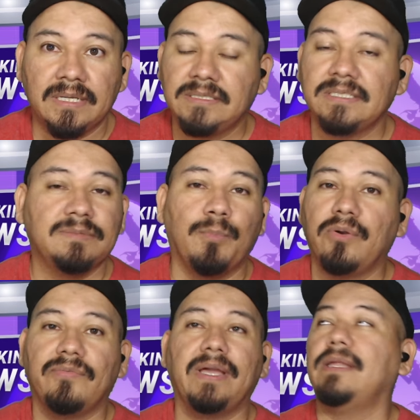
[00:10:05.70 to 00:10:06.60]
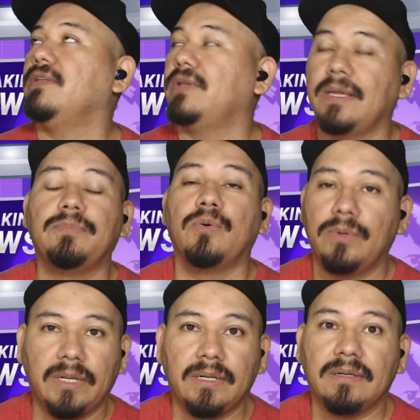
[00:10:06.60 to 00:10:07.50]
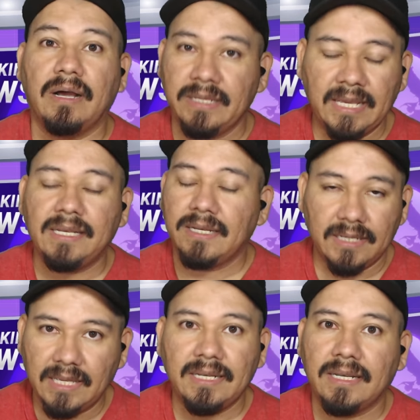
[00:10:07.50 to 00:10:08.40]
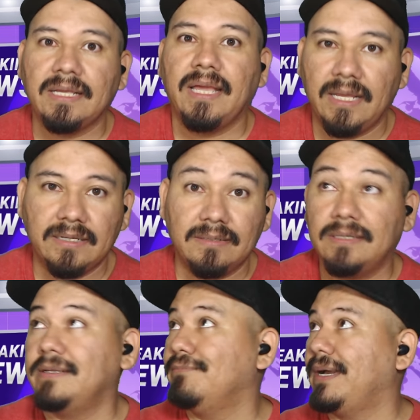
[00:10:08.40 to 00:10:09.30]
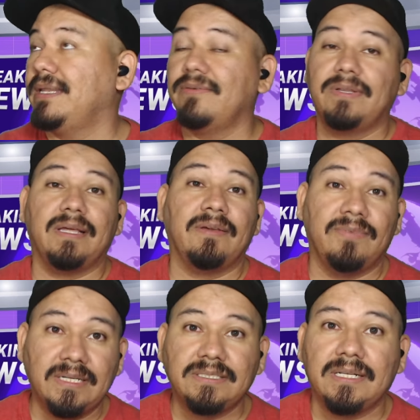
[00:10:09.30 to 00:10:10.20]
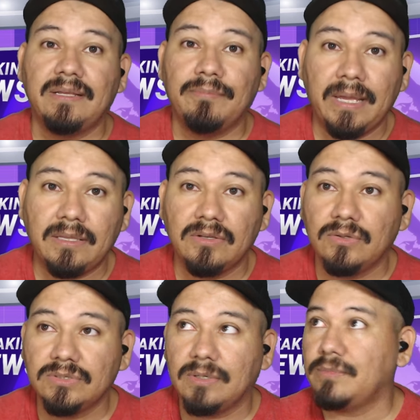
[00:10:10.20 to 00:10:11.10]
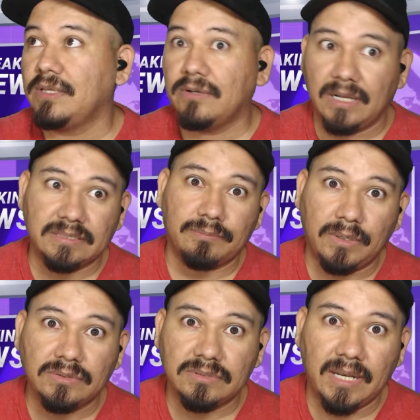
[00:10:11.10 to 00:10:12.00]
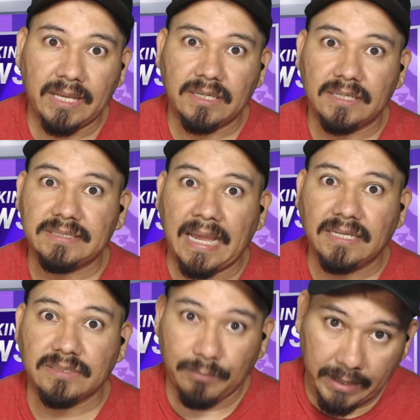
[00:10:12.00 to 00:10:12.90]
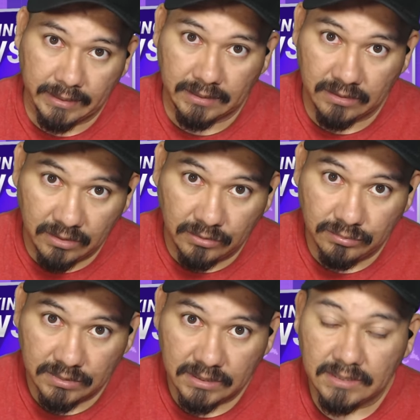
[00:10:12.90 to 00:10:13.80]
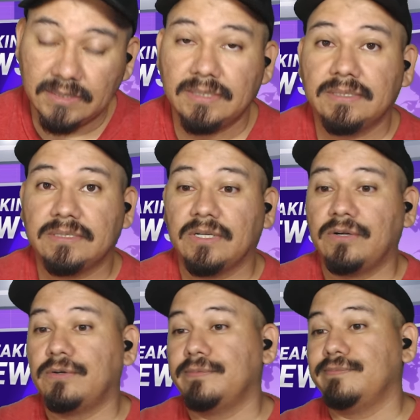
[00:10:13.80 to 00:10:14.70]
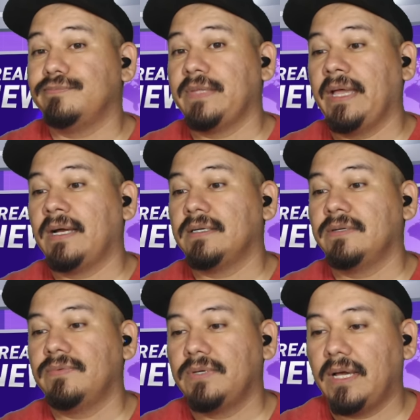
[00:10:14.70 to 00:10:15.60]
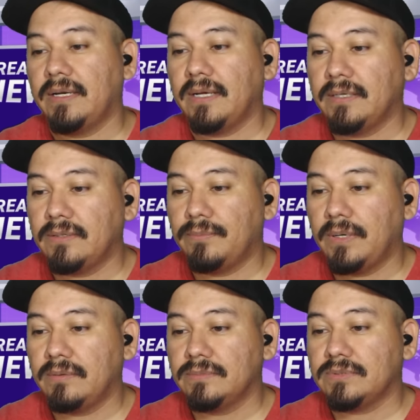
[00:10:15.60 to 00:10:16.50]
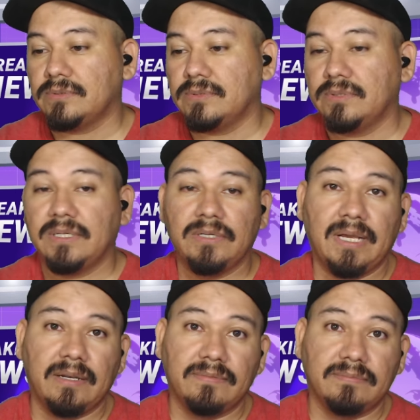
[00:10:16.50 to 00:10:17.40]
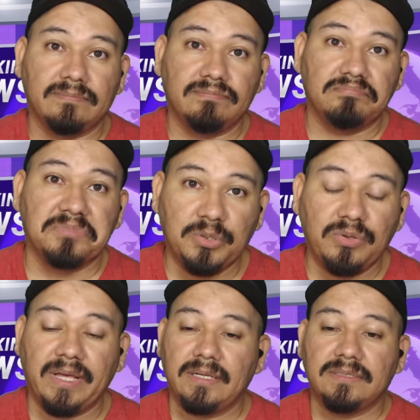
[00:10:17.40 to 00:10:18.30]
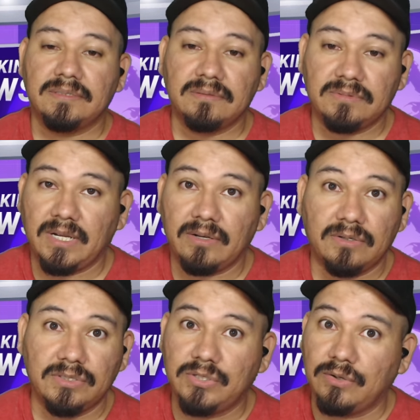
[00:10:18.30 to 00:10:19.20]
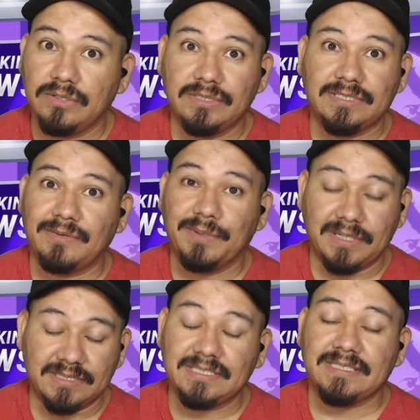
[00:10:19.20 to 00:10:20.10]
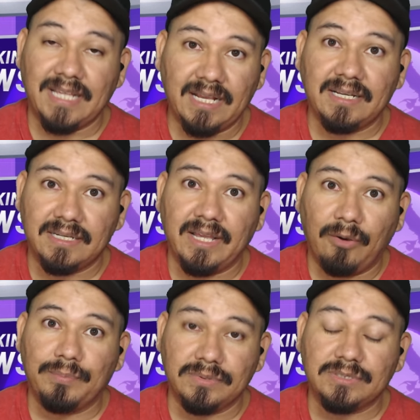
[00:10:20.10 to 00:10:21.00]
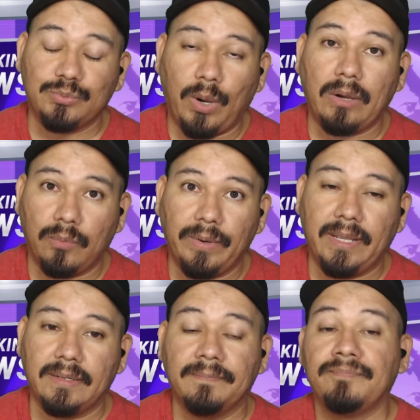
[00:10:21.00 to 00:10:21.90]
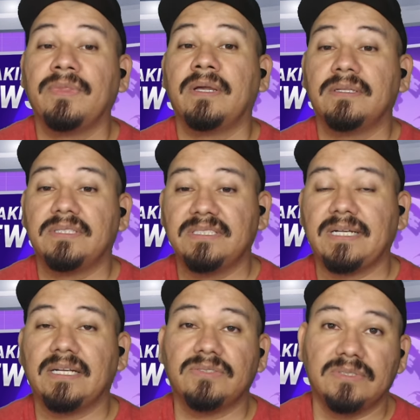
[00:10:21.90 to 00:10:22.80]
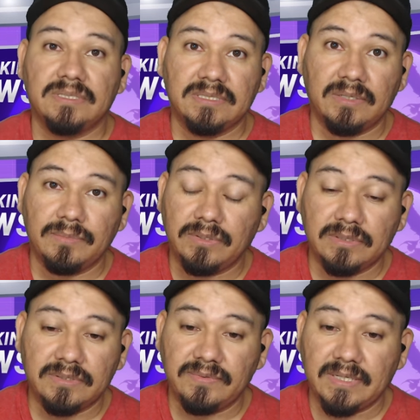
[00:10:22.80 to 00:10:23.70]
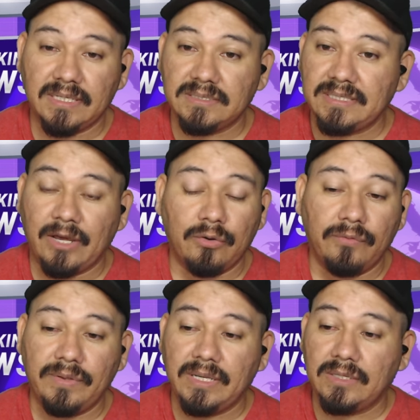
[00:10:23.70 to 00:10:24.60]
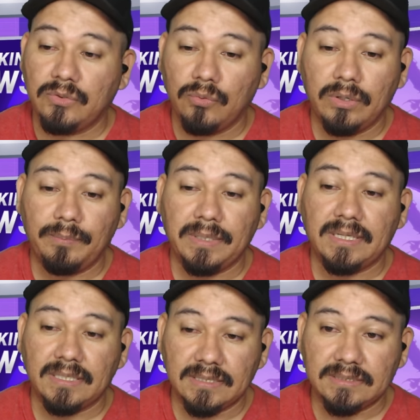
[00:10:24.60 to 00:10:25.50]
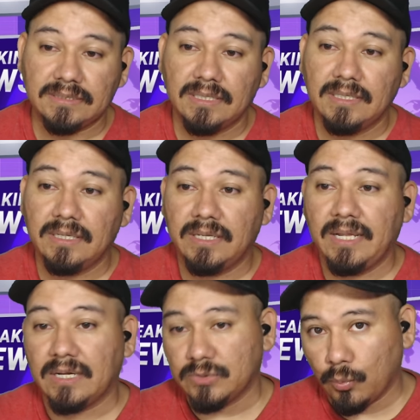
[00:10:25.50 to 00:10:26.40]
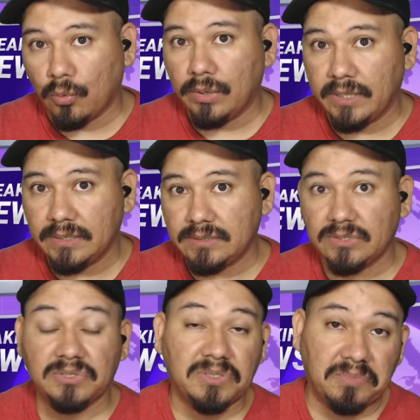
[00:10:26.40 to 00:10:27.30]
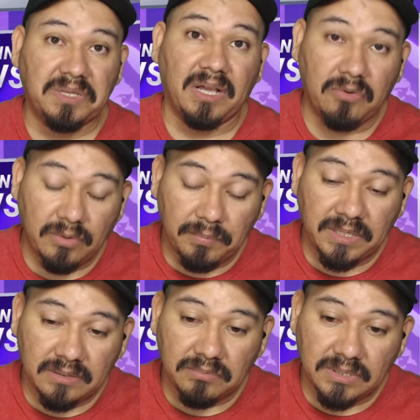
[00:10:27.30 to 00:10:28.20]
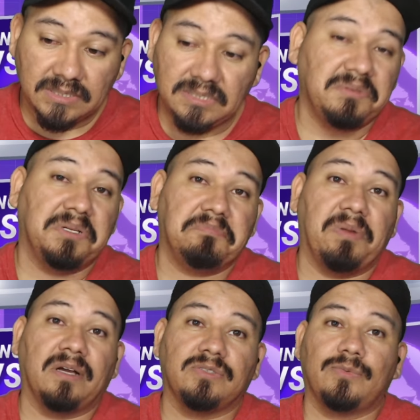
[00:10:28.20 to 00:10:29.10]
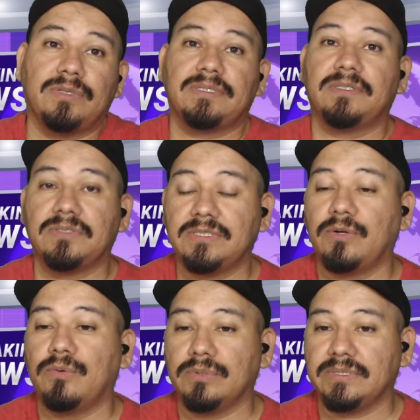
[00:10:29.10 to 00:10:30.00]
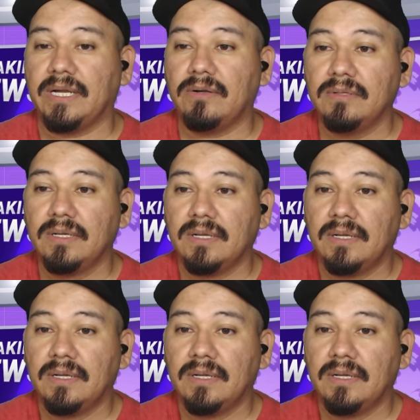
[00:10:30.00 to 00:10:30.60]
it's just motivating you keep doing it again and again and again and it might even eventually make you do something you're not supposed to like attack somebody you know so yeah if you got anger problems or you think you gotta do that just try to control yourself because it's not gonna help you just walk away this guy should have just given the notification i don't know if he didn't do it because he got warrants or something that could have been the reason he has warrants he knows he's going to jail